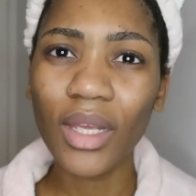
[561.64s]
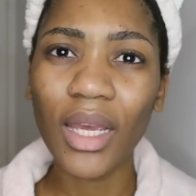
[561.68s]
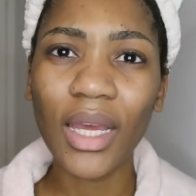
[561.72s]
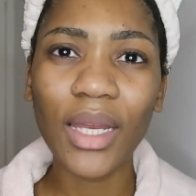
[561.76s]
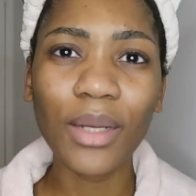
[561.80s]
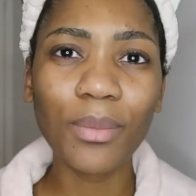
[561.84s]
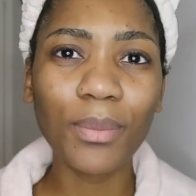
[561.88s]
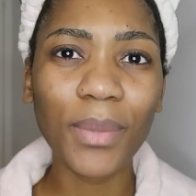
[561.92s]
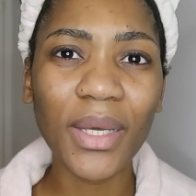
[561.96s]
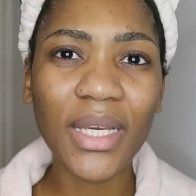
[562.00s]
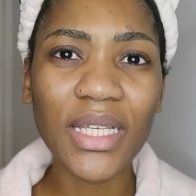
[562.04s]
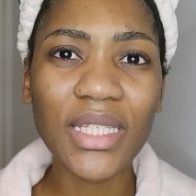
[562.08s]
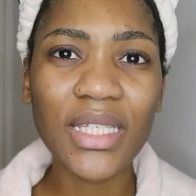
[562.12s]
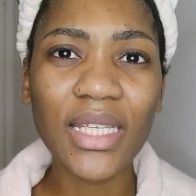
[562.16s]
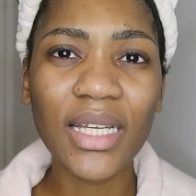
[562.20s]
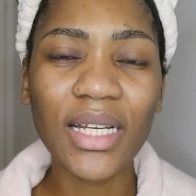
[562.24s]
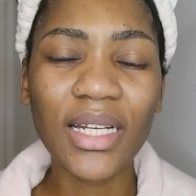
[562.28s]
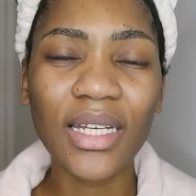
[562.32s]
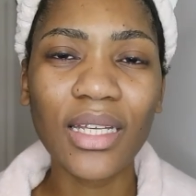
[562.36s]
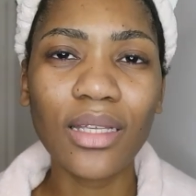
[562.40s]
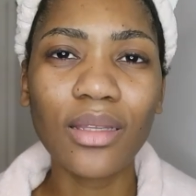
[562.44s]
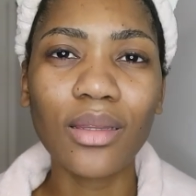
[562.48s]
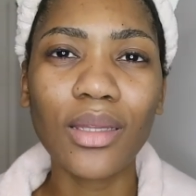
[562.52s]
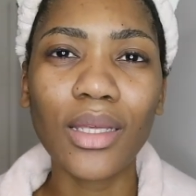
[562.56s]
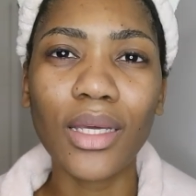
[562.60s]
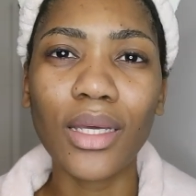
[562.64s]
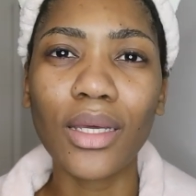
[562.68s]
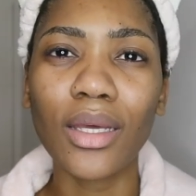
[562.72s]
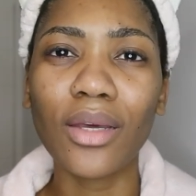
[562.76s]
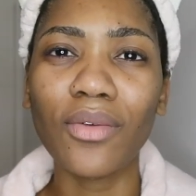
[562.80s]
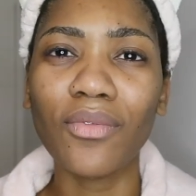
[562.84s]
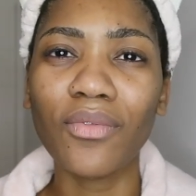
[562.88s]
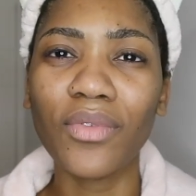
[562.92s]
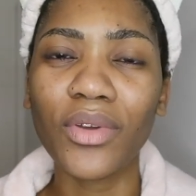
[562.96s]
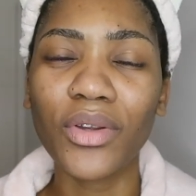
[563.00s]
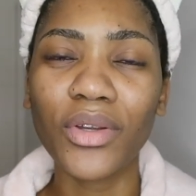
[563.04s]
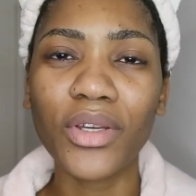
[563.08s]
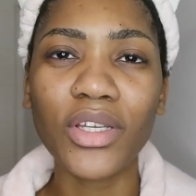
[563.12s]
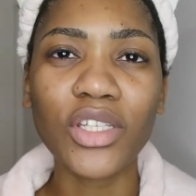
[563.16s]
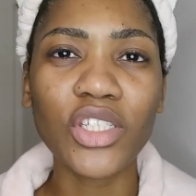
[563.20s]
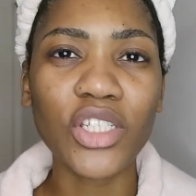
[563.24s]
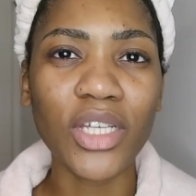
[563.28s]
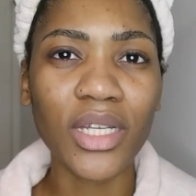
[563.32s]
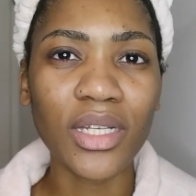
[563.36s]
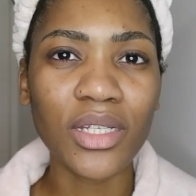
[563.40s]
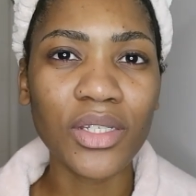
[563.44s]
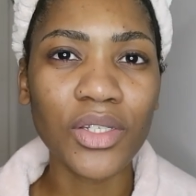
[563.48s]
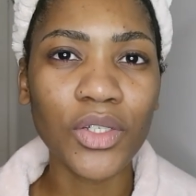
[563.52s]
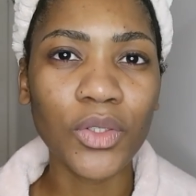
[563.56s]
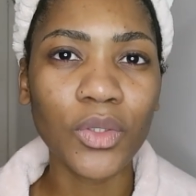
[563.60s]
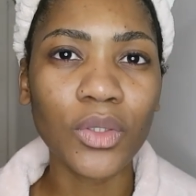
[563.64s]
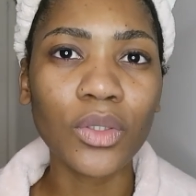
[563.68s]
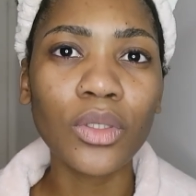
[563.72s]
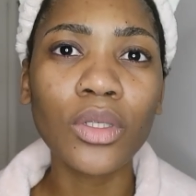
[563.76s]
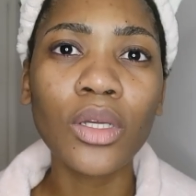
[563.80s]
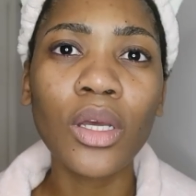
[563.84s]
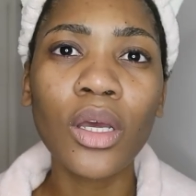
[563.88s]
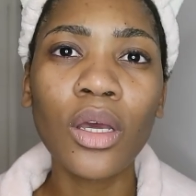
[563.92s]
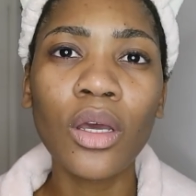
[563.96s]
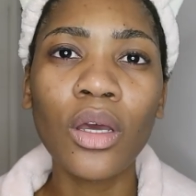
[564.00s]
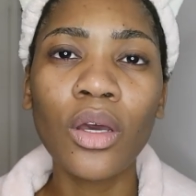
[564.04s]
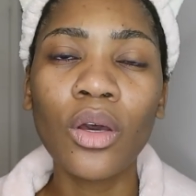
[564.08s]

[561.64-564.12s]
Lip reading: And basically they're very gentle.